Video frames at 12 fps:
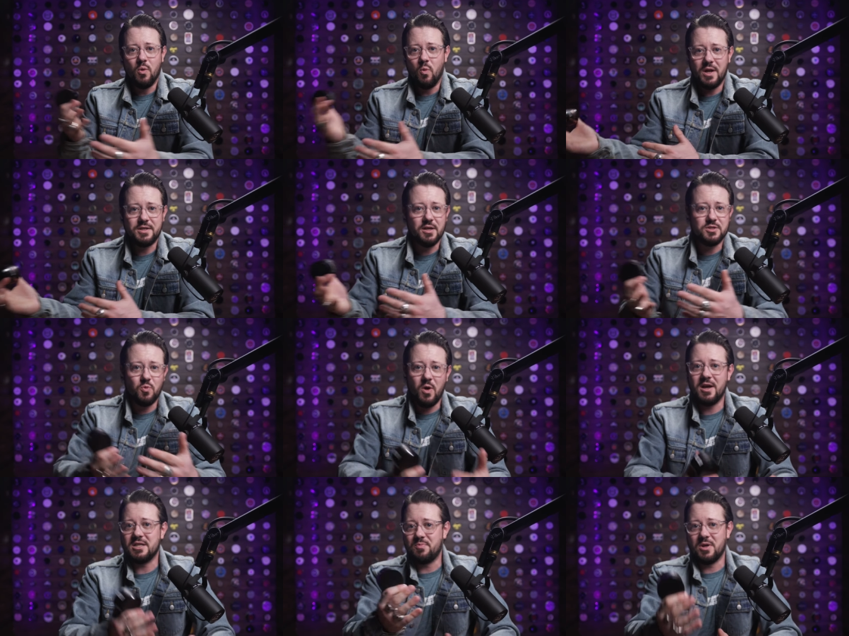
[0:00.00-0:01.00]
what does
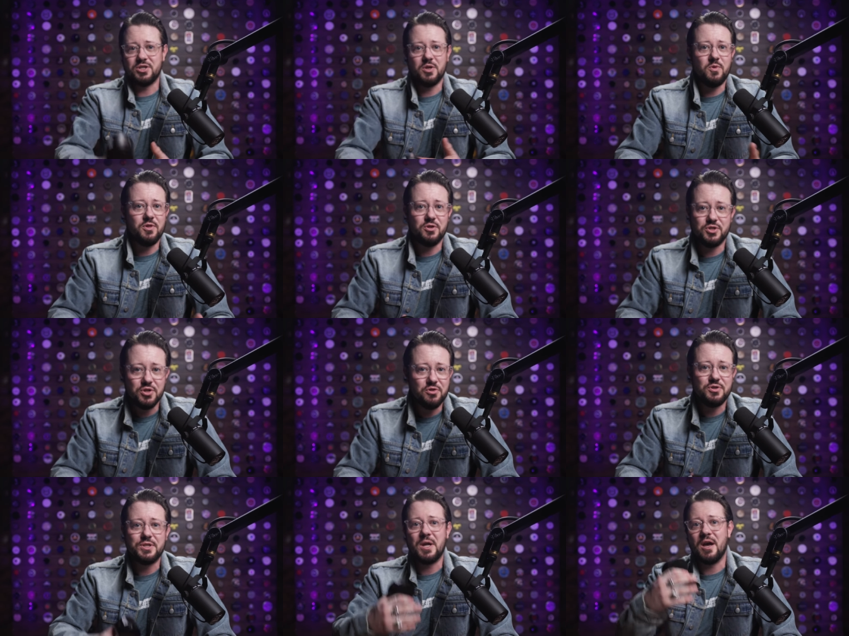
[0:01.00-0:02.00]
what, especially when there's new
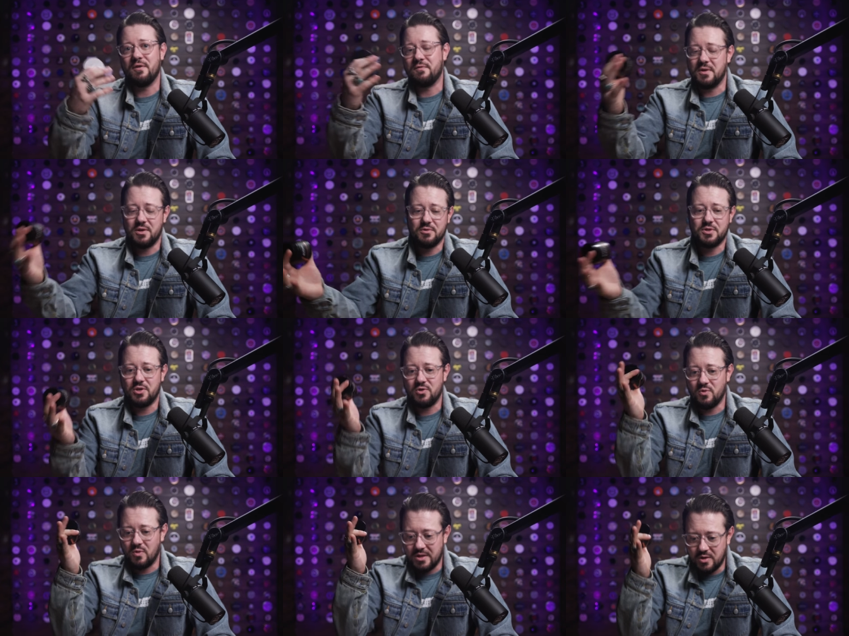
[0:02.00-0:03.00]
stuff, you know, so
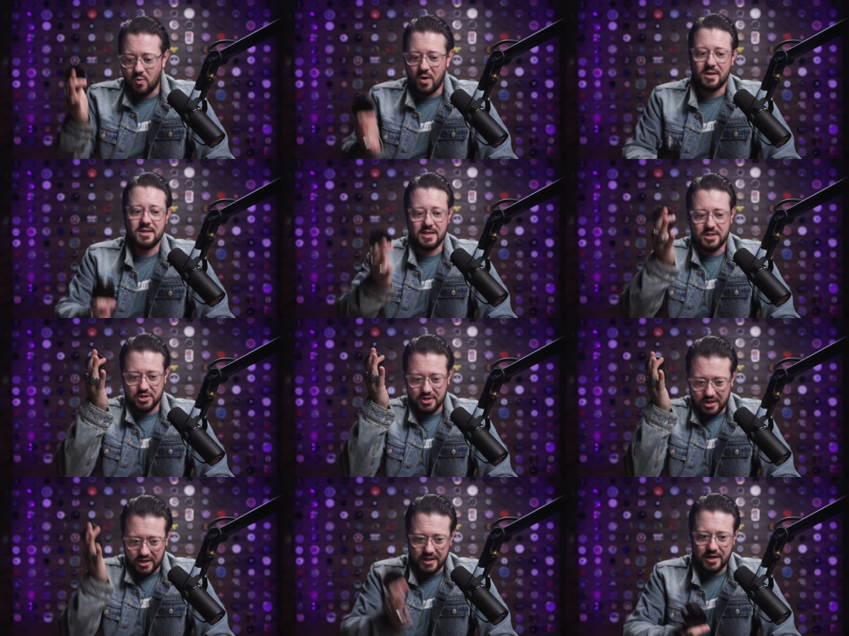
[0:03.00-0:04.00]
you and you want like just
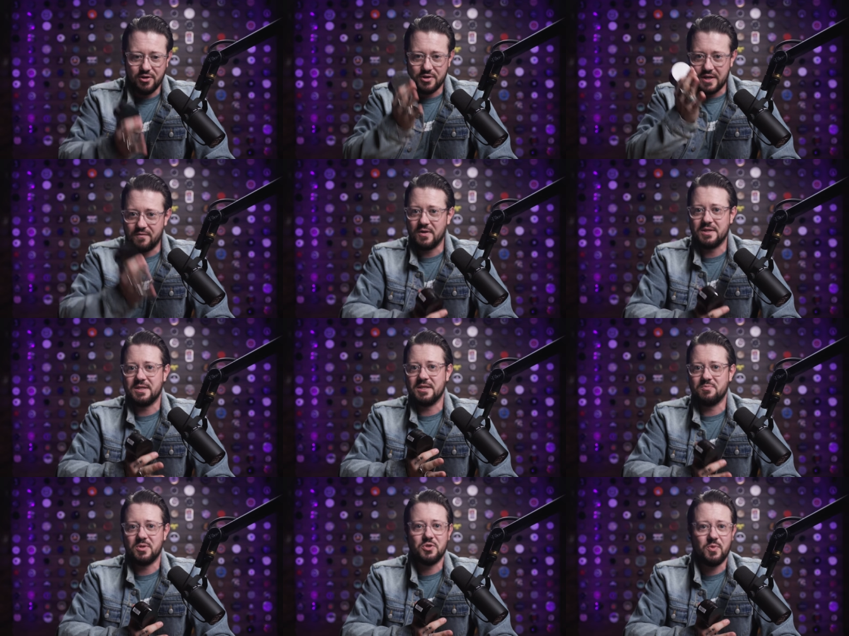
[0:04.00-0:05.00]
clear differences
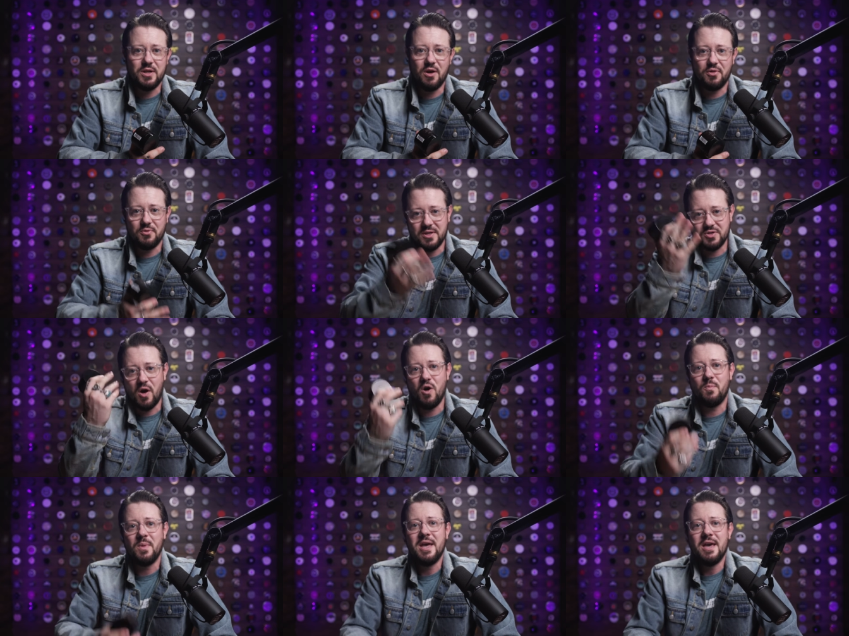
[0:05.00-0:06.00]
between all three. So I
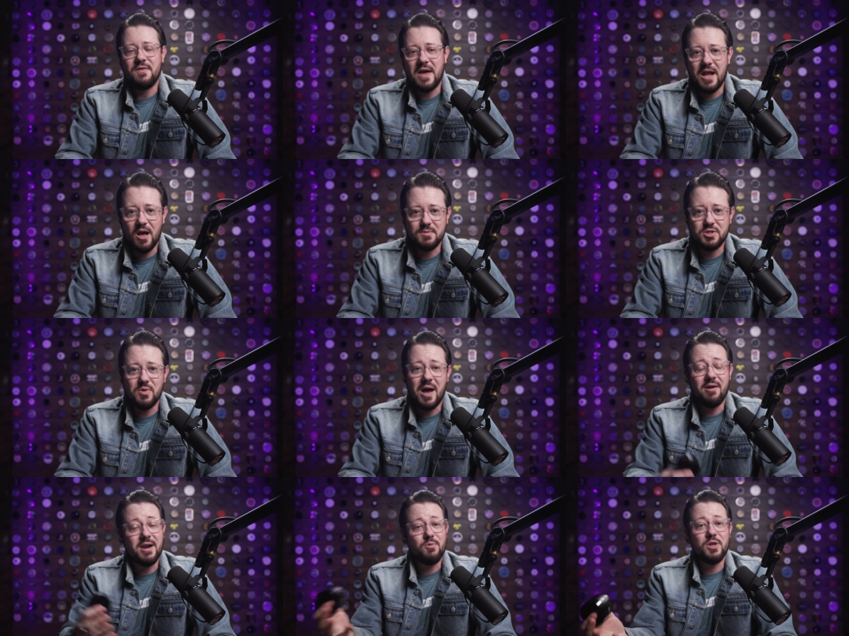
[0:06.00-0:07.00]
hope that helps you
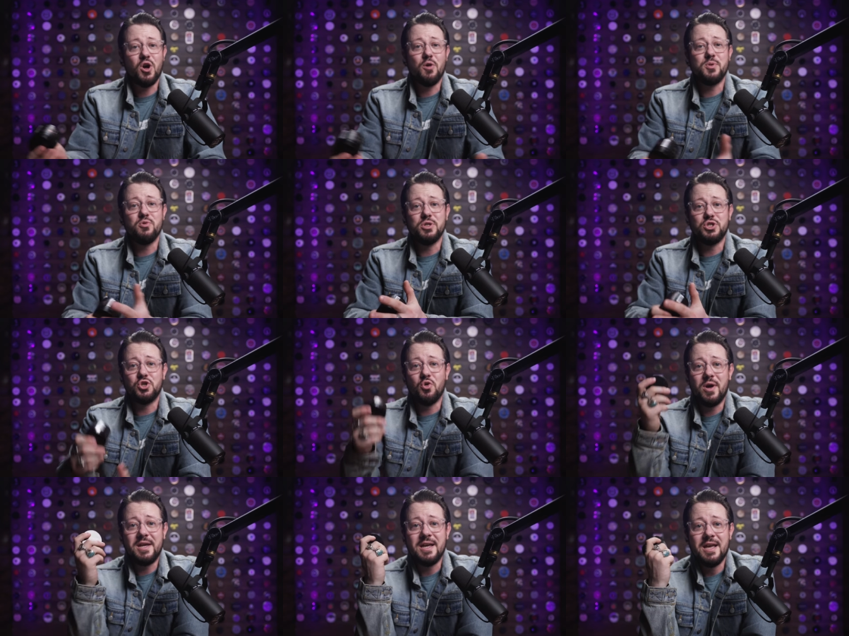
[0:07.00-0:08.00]
out and I really hope you
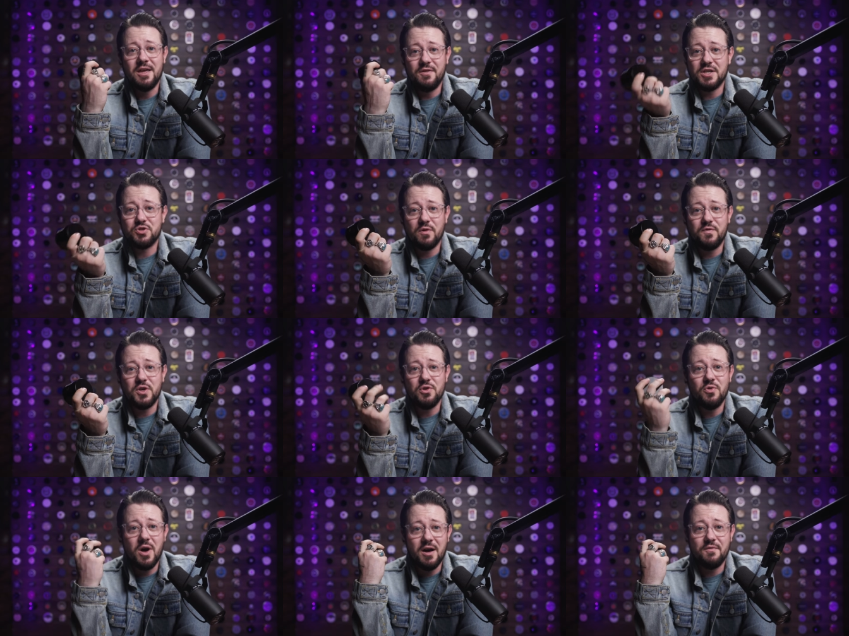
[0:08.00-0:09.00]
enjoyed this
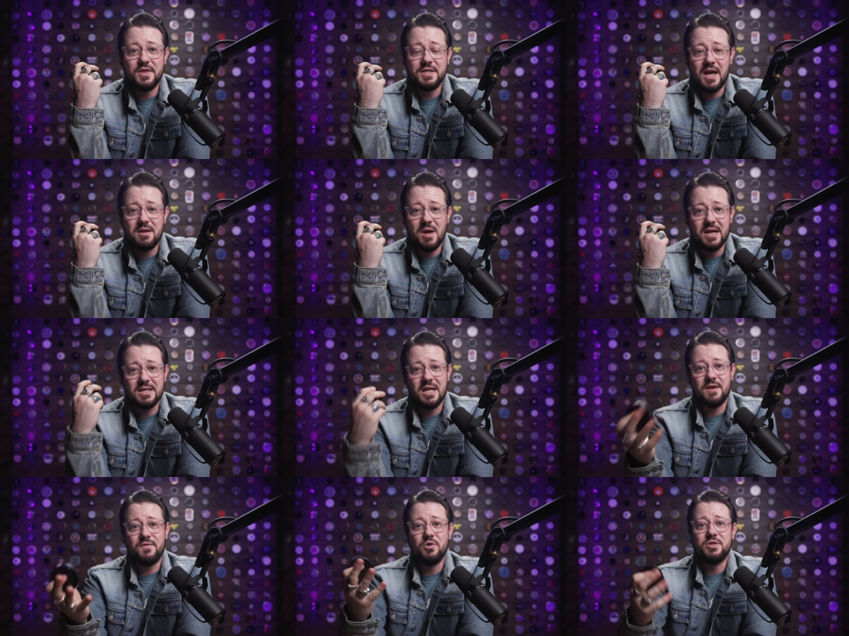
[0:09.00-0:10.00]
review of the Dynamite
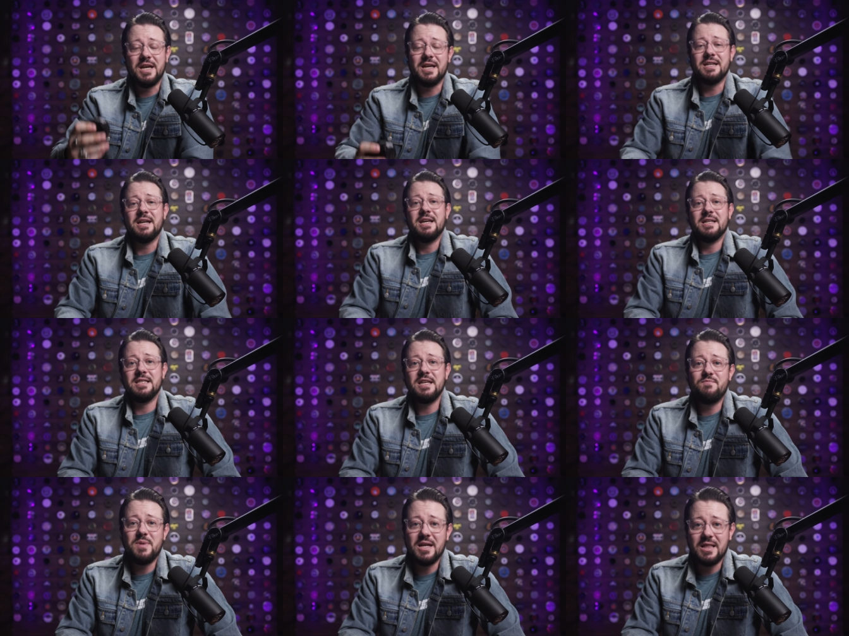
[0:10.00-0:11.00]
Clay. If you did,
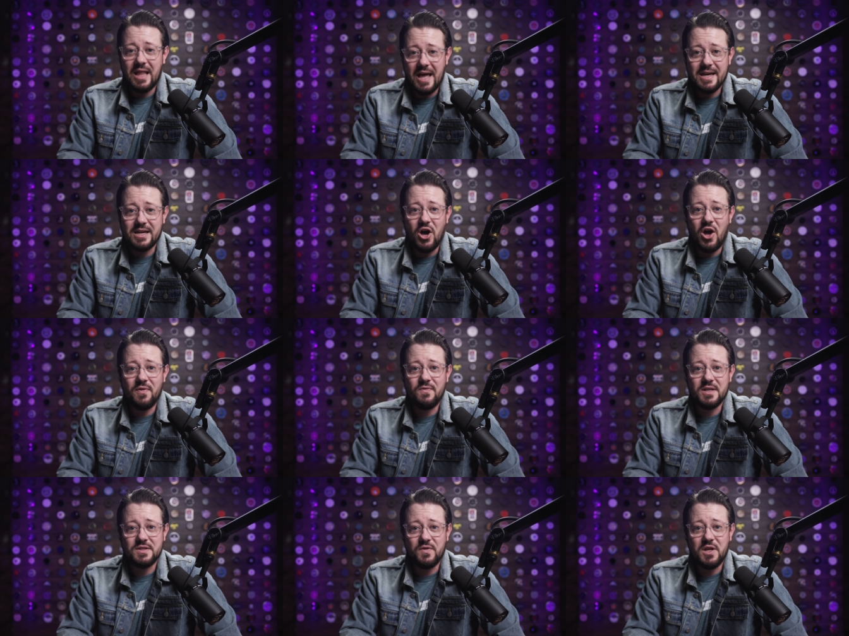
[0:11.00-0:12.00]
leave me a like on
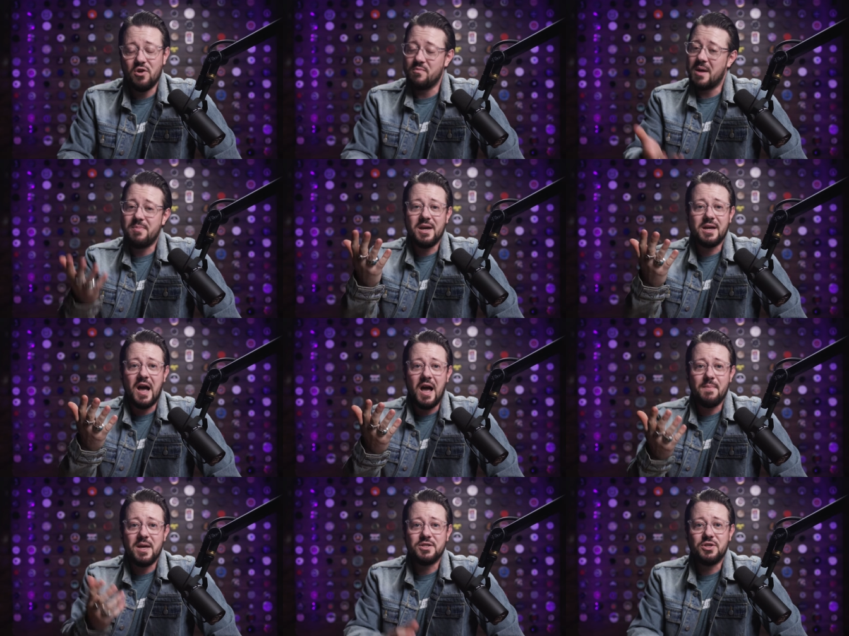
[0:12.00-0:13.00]
this video and maybe a
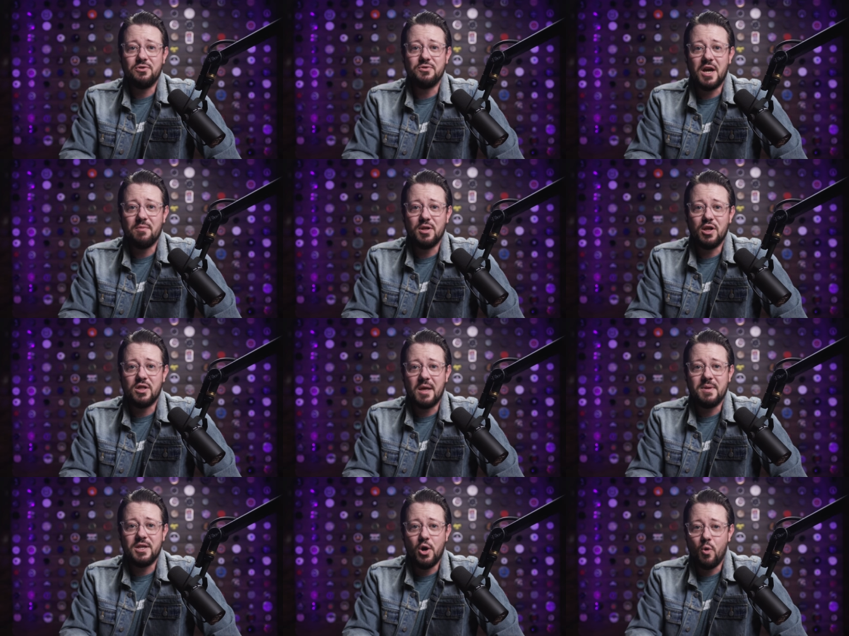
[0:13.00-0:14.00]
comment too down below. Let
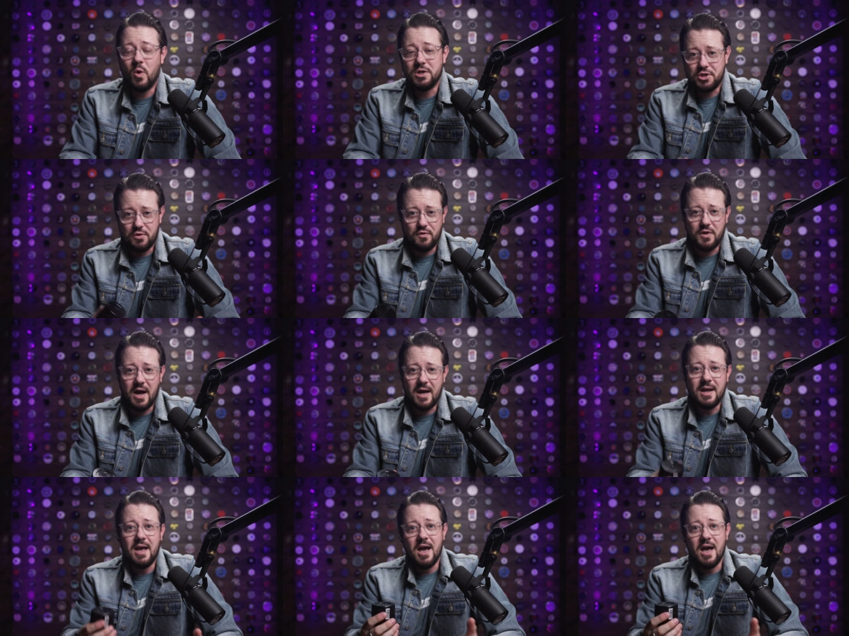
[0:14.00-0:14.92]
me know what you thought